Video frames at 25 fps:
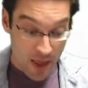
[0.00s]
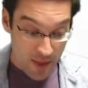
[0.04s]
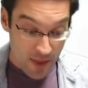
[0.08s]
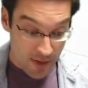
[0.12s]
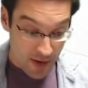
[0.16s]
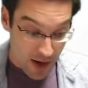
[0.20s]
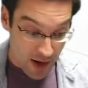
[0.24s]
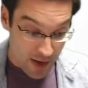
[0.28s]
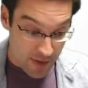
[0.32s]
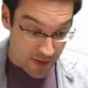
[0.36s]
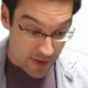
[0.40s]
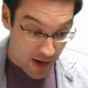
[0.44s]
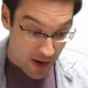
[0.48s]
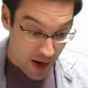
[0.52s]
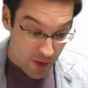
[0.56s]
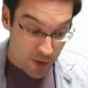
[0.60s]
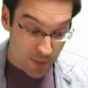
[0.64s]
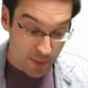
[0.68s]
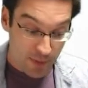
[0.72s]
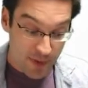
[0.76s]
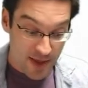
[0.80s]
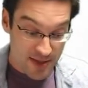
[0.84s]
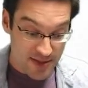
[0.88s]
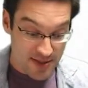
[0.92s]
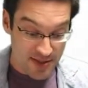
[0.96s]
In the other
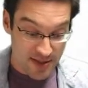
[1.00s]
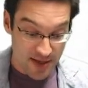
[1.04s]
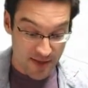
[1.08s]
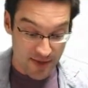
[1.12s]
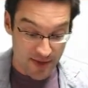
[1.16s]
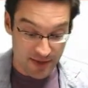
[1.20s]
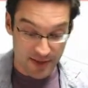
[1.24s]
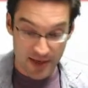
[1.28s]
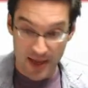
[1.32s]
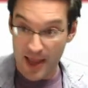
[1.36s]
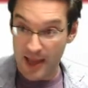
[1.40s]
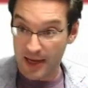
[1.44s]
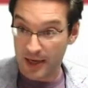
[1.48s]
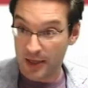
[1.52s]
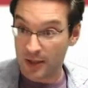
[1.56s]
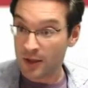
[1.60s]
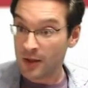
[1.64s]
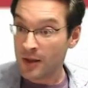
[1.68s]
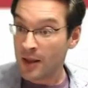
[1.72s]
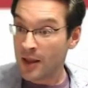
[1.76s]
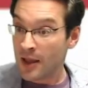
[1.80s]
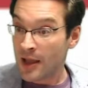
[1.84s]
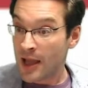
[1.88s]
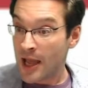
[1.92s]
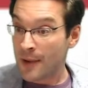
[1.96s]
places on the diagonal,
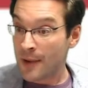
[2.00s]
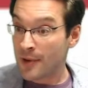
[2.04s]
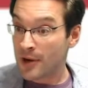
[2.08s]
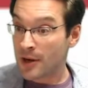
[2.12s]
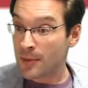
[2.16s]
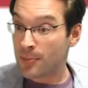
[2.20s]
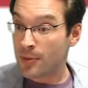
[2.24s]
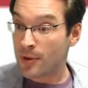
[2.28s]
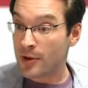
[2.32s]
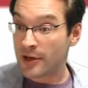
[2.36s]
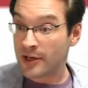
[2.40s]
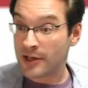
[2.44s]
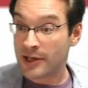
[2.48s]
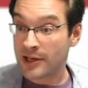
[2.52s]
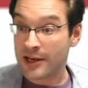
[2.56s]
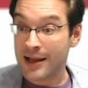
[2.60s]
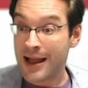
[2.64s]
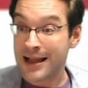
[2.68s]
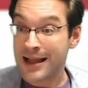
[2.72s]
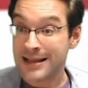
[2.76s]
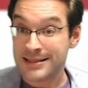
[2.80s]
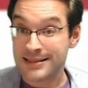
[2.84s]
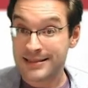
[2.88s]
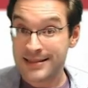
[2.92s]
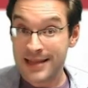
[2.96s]
I want to put in an
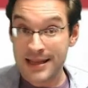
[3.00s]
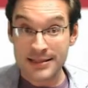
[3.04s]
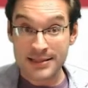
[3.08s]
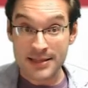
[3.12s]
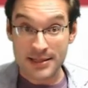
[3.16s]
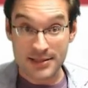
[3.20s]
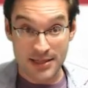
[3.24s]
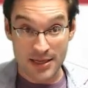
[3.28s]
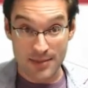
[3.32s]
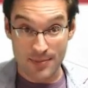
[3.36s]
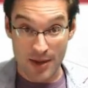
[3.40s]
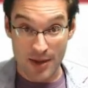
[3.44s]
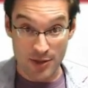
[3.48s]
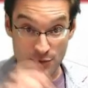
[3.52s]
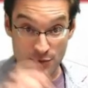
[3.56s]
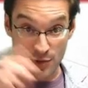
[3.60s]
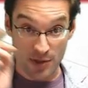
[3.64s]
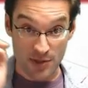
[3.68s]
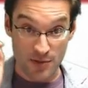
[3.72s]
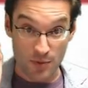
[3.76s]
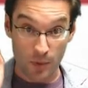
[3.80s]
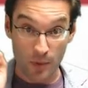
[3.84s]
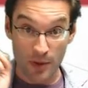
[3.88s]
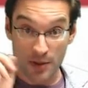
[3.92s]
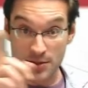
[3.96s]
identity
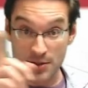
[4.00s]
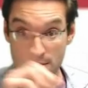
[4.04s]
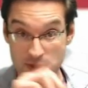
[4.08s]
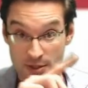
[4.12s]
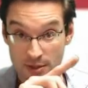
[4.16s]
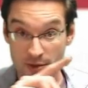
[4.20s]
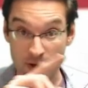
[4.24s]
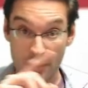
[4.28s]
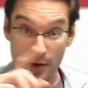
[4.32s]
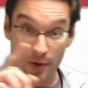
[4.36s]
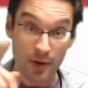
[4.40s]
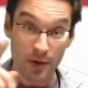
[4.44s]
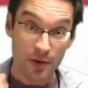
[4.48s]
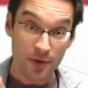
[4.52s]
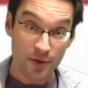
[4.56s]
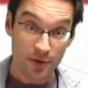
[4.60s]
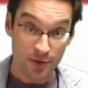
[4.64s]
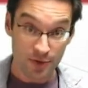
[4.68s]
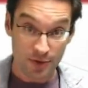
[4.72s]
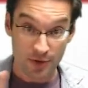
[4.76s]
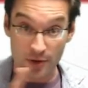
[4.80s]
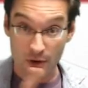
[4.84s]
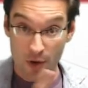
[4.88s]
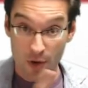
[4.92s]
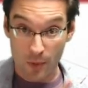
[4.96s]
matrix, 1, 0,
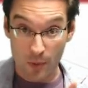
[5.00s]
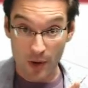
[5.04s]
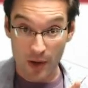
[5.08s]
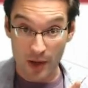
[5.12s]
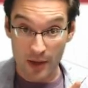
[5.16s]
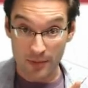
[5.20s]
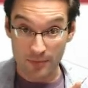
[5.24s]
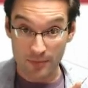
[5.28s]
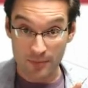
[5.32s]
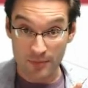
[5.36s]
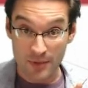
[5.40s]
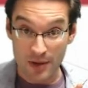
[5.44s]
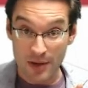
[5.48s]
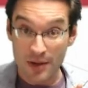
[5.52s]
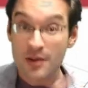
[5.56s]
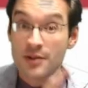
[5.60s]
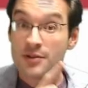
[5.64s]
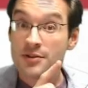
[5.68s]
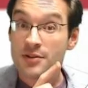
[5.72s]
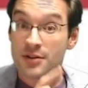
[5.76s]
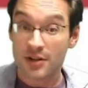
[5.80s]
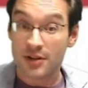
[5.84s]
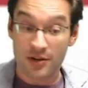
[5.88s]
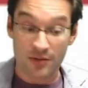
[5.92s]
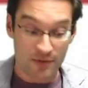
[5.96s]
0, 1,
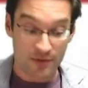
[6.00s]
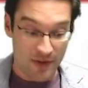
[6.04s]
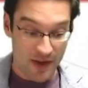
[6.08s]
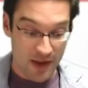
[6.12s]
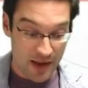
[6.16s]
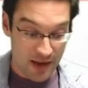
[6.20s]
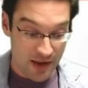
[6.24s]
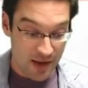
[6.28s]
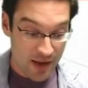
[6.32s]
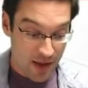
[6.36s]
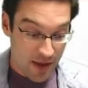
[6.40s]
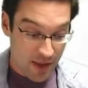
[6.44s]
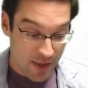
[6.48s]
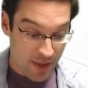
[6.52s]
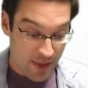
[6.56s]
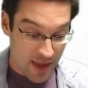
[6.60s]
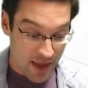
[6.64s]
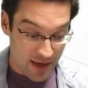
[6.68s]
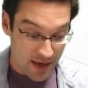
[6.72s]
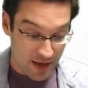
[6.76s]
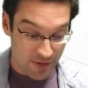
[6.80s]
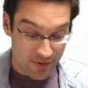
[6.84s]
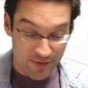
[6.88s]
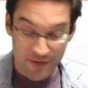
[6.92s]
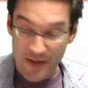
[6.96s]
to convey
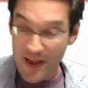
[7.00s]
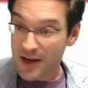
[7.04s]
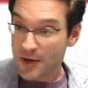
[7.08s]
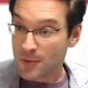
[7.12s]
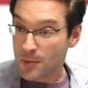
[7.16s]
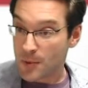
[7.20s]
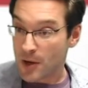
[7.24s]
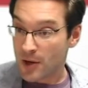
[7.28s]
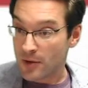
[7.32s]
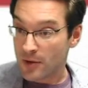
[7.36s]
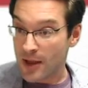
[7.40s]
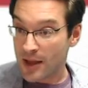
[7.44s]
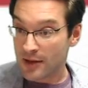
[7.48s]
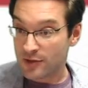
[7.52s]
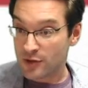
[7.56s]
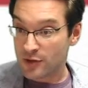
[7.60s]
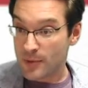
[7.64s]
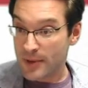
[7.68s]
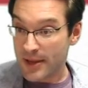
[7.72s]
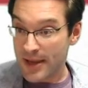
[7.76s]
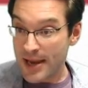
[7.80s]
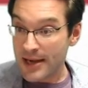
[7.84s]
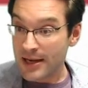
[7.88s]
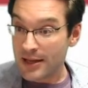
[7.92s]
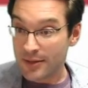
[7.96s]
that, in fact, we are not
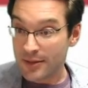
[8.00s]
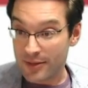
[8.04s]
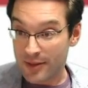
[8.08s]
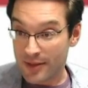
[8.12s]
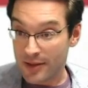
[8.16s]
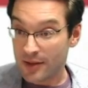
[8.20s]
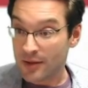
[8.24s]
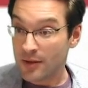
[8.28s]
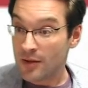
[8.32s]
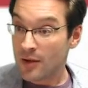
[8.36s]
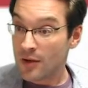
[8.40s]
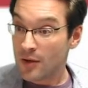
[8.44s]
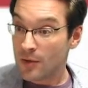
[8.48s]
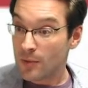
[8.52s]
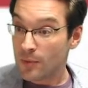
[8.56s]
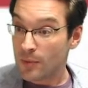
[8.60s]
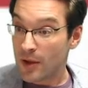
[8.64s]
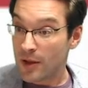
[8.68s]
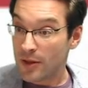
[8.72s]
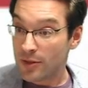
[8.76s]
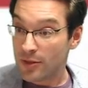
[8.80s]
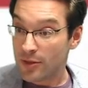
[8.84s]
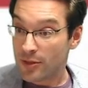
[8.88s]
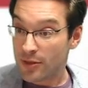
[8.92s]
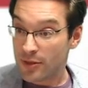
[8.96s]
doing anything
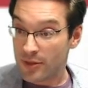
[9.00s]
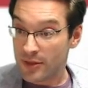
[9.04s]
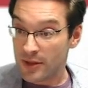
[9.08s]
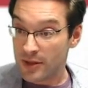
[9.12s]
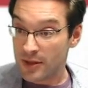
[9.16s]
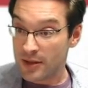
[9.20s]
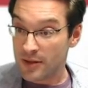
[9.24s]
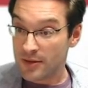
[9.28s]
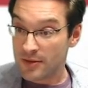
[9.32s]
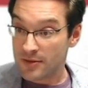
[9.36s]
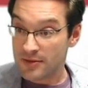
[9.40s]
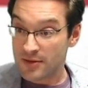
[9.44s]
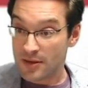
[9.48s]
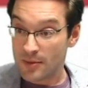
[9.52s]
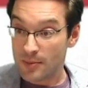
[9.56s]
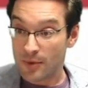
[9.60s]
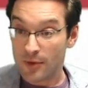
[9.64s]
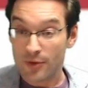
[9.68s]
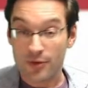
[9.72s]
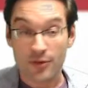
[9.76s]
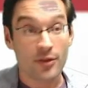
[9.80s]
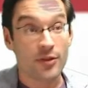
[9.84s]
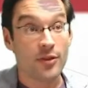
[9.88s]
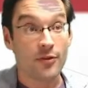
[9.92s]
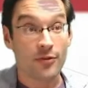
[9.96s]
with the
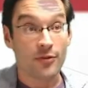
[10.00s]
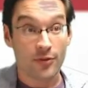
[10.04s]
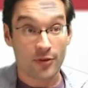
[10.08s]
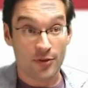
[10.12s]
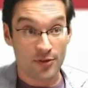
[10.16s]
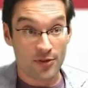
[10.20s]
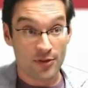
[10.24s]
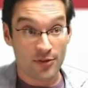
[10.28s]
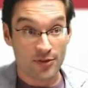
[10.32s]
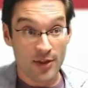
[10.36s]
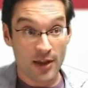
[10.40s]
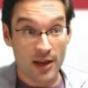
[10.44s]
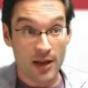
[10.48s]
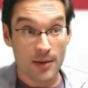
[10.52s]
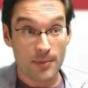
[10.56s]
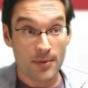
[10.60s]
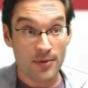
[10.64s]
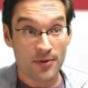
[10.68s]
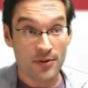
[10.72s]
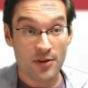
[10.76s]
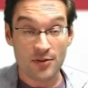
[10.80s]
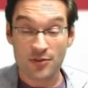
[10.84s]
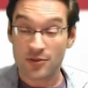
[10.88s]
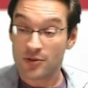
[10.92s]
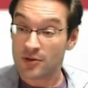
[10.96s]
symbols in the first and second
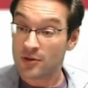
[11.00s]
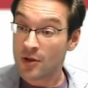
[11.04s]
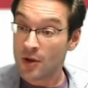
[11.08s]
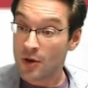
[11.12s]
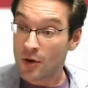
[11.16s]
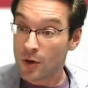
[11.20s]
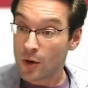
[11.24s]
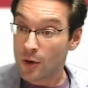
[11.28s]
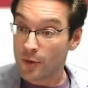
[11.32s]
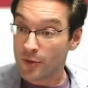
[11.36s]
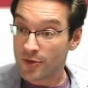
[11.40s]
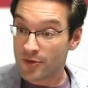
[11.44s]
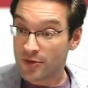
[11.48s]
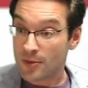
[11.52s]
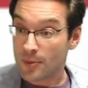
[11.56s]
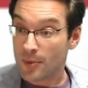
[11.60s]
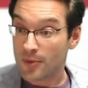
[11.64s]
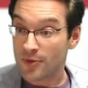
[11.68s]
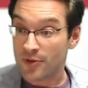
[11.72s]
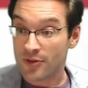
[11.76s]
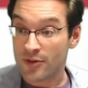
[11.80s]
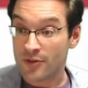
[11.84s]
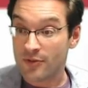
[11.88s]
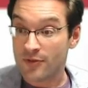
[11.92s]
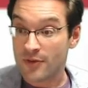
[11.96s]
position or the
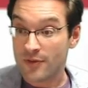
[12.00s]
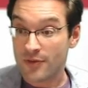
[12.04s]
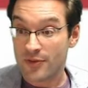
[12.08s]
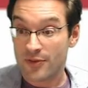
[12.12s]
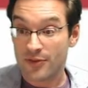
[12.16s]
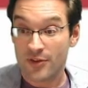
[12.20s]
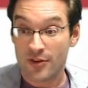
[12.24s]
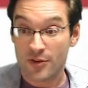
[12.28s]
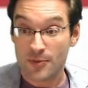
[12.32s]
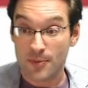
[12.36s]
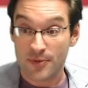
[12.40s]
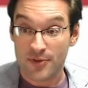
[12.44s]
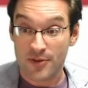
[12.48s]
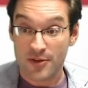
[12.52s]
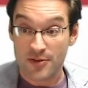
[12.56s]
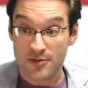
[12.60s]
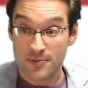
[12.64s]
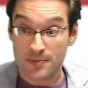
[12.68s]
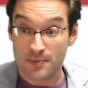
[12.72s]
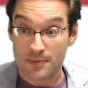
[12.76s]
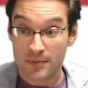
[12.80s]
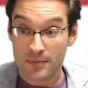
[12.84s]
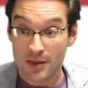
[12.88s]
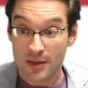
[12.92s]
symbols in the fifth and sixth position.